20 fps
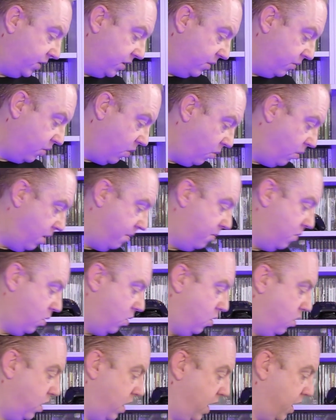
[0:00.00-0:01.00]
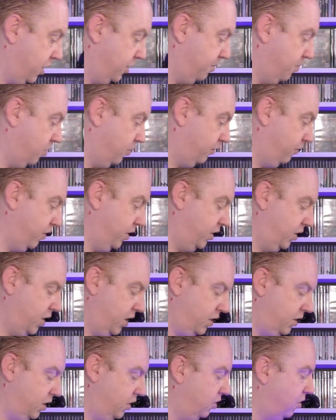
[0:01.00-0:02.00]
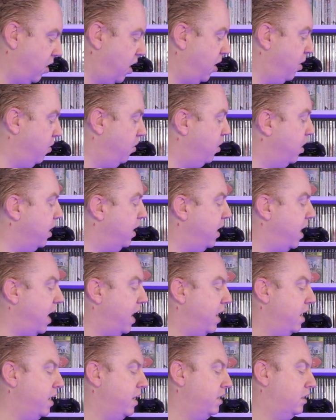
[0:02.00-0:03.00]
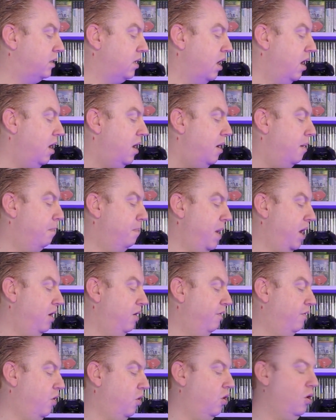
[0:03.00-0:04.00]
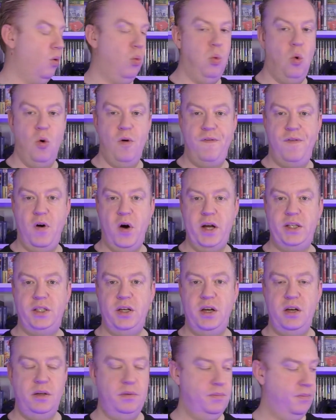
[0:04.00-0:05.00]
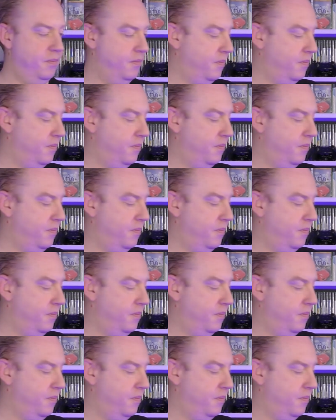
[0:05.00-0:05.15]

So we've got one more Xbox 360 title, and that is Medal of Honor Warfighter.